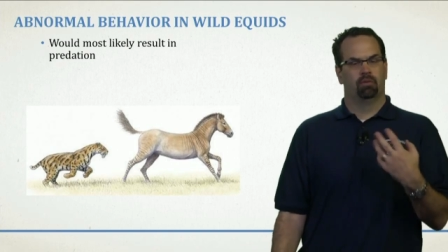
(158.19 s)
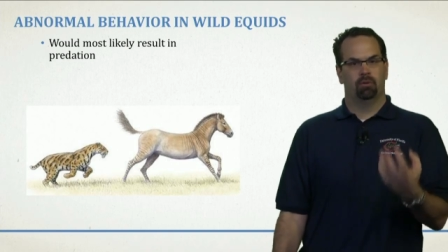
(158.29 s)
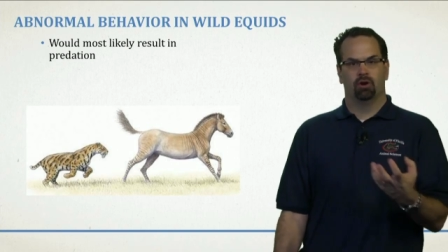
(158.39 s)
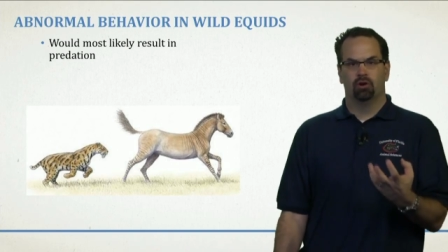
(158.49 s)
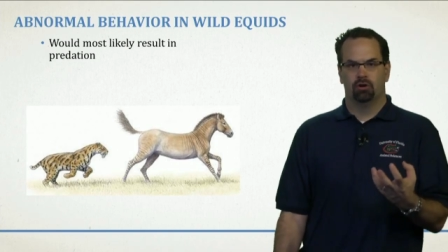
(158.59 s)

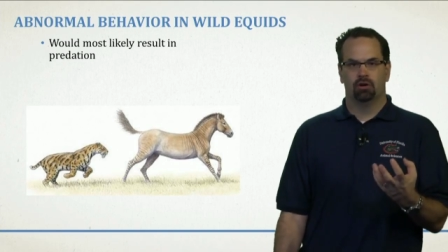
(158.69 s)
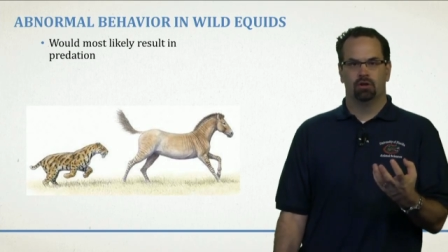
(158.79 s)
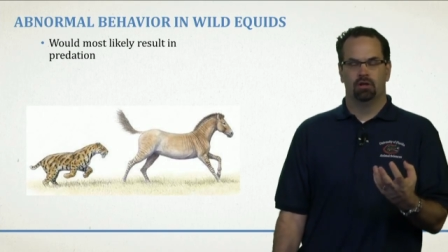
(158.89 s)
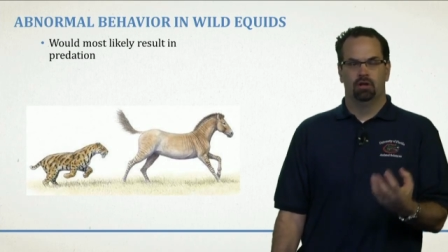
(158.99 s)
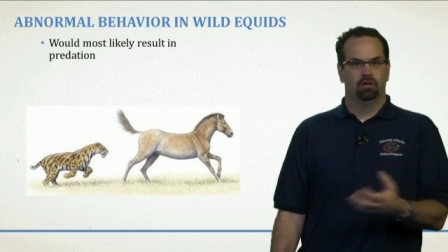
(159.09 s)
from the
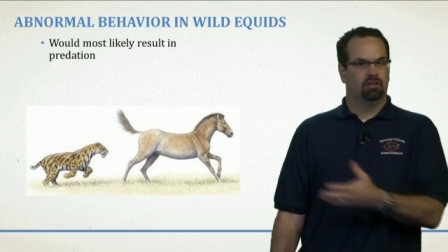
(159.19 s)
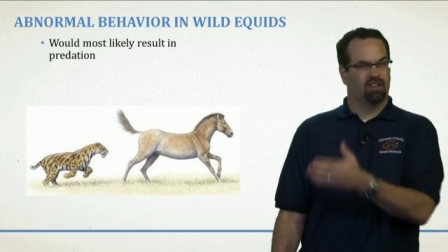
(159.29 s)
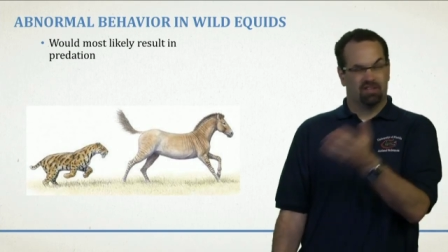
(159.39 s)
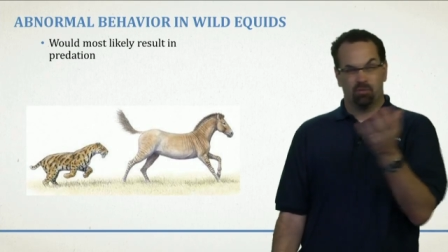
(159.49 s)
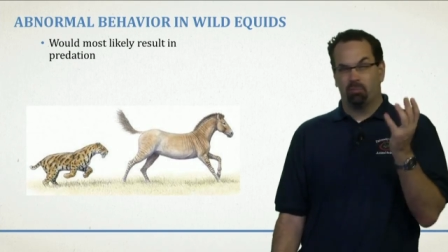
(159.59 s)
herd,
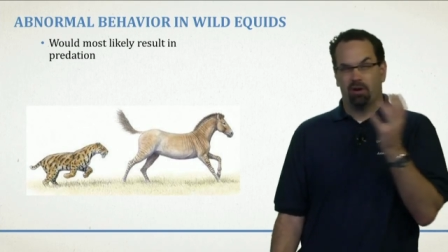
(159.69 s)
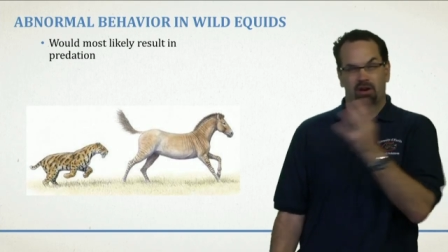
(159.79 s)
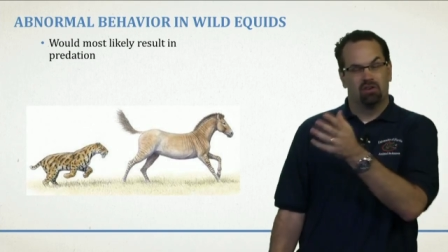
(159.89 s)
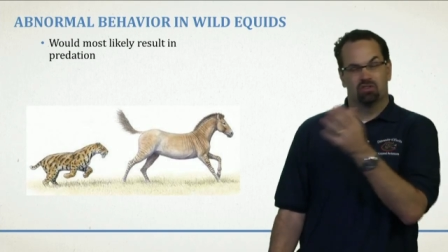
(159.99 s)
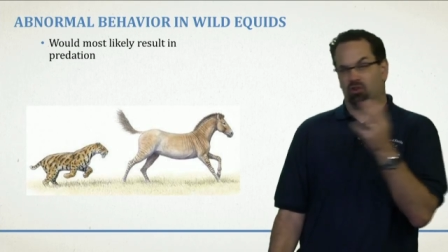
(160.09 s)
that's what
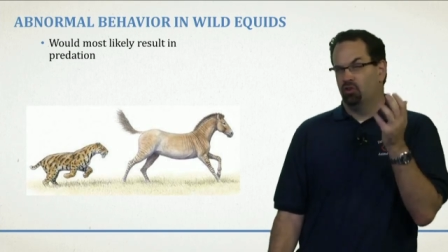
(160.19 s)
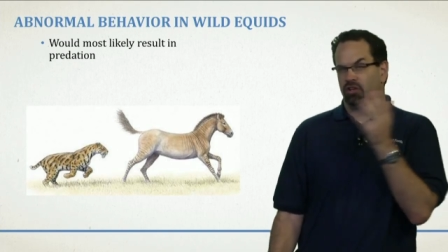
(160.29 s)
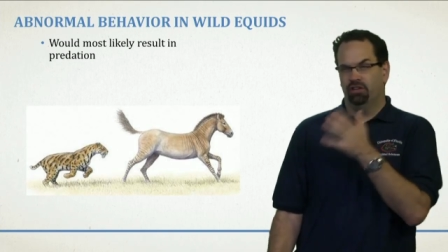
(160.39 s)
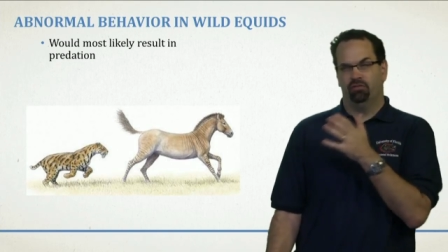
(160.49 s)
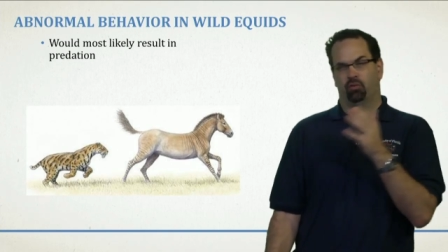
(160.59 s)
predators are
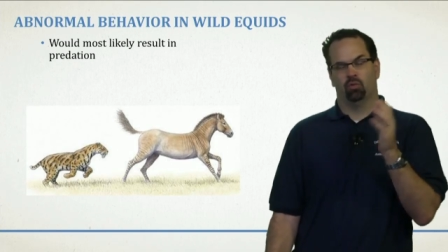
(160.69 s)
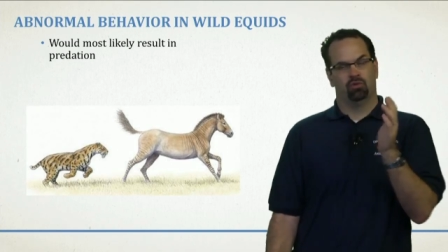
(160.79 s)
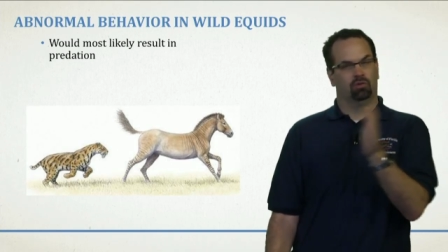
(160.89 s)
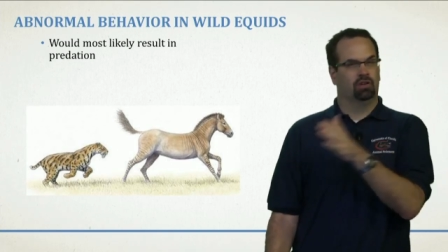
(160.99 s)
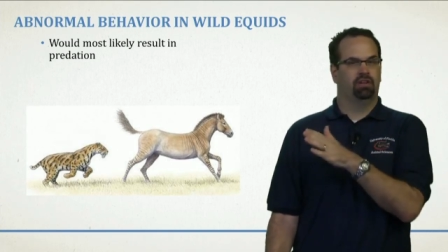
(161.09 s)
looking for.
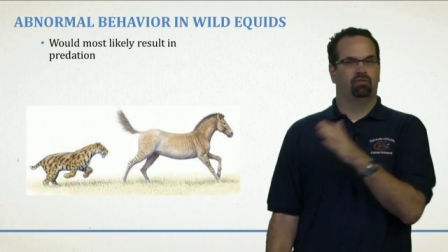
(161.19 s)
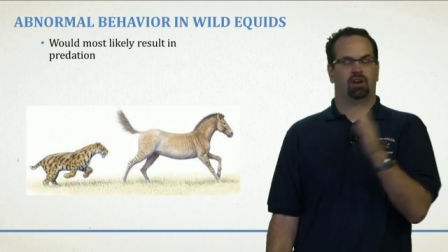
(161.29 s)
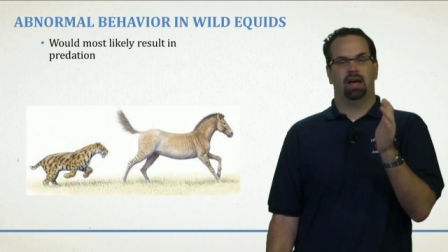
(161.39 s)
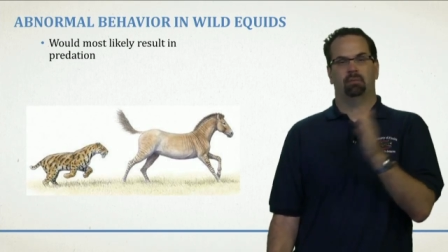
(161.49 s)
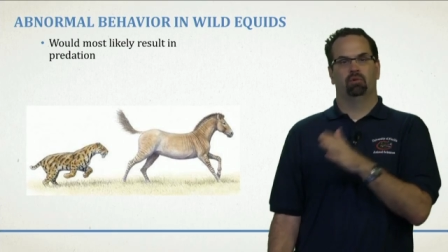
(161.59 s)
They're looking
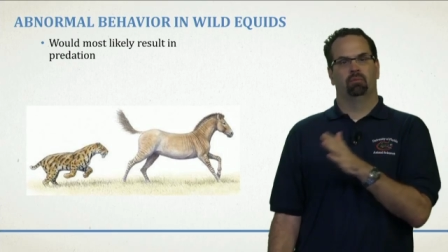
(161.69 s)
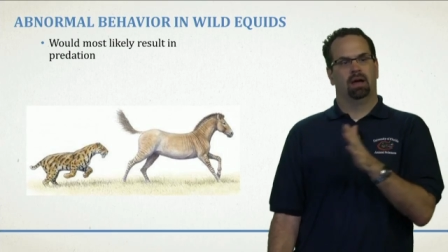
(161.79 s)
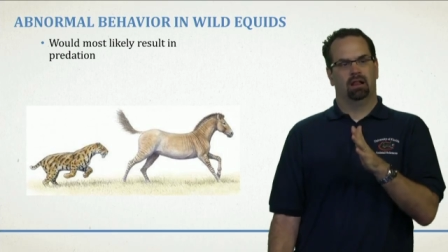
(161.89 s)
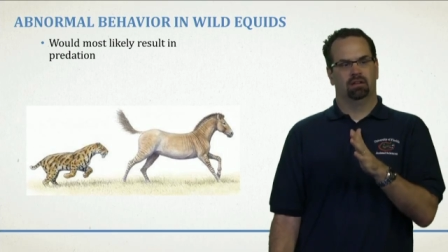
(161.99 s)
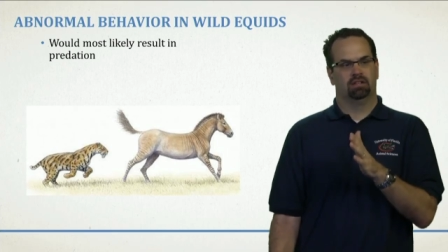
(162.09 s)
for
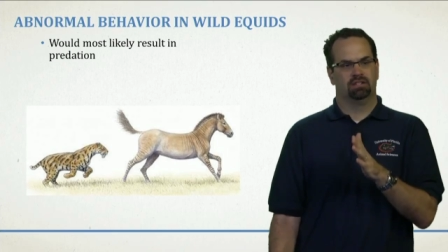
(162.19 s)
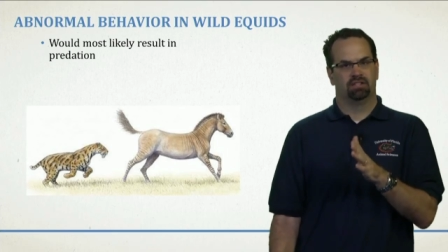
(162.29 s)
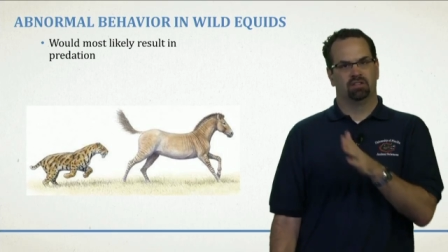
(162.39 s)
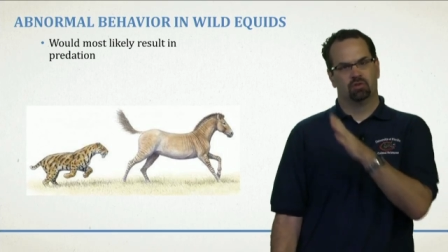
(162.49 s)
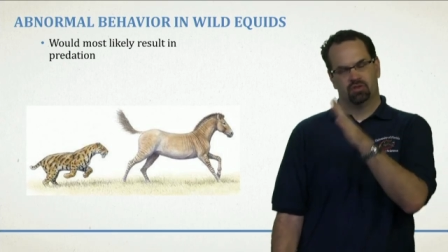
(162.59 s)

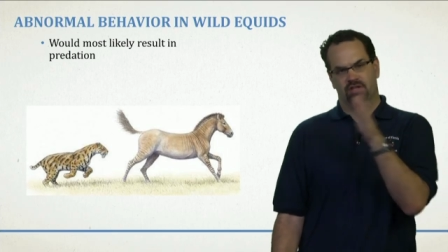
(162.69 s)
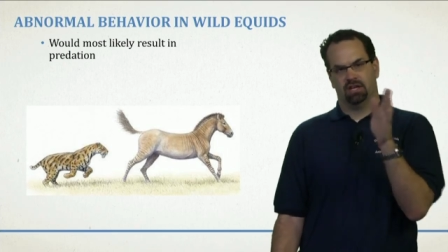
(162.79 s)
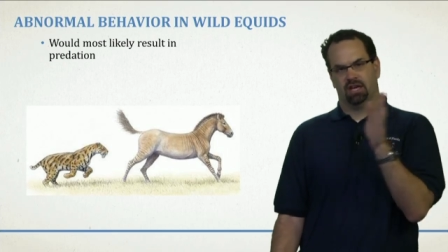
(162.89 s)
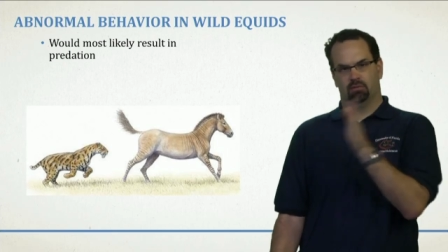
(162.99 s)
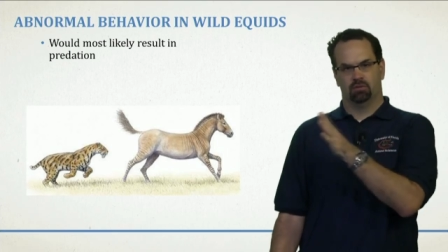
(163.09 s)
abnormalities, and those are
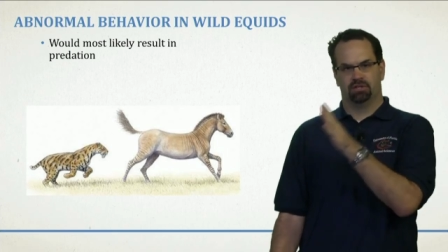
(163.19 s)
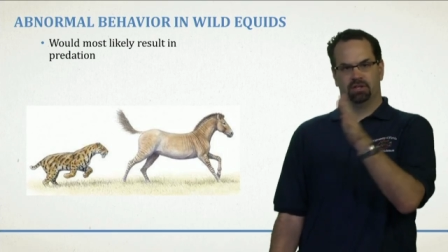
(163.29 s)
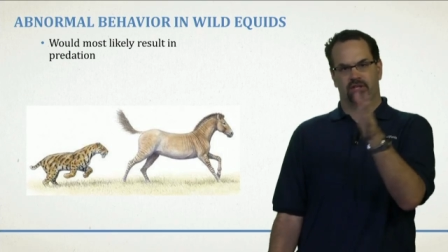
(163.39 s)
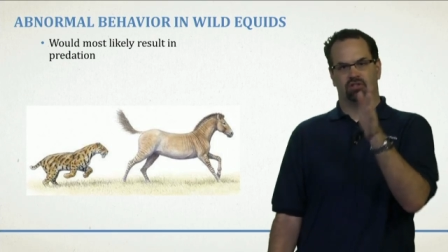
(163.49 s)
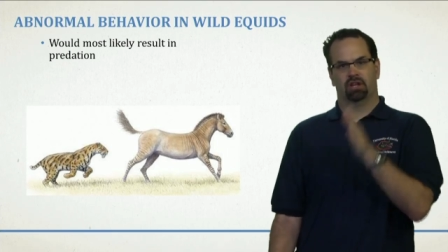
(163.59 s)
the animals
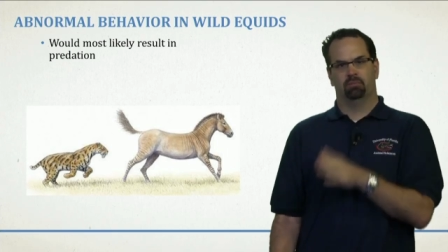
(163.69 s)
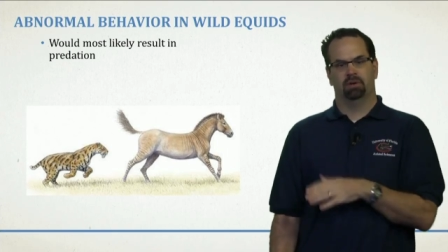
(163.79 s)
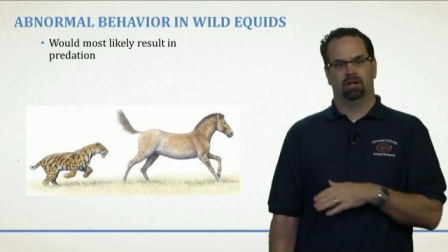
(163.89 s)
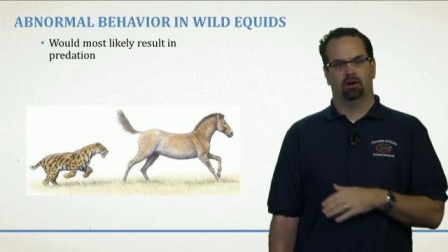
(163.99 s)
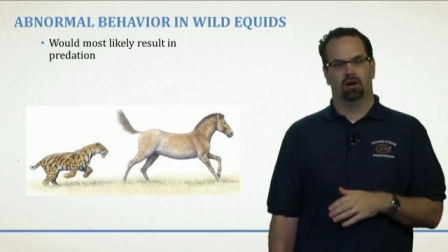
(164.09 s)
that they try to
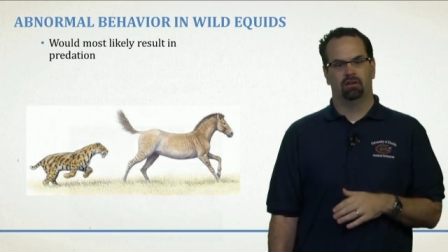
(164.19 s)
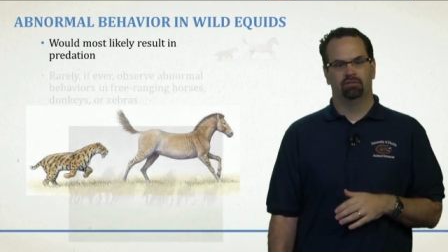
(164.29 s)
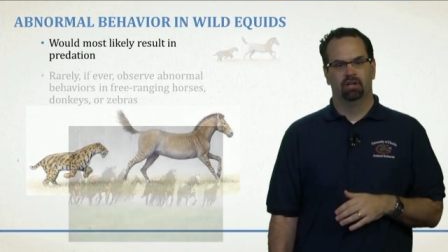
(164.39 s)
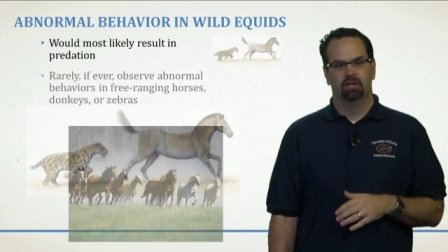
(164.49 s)
pick off,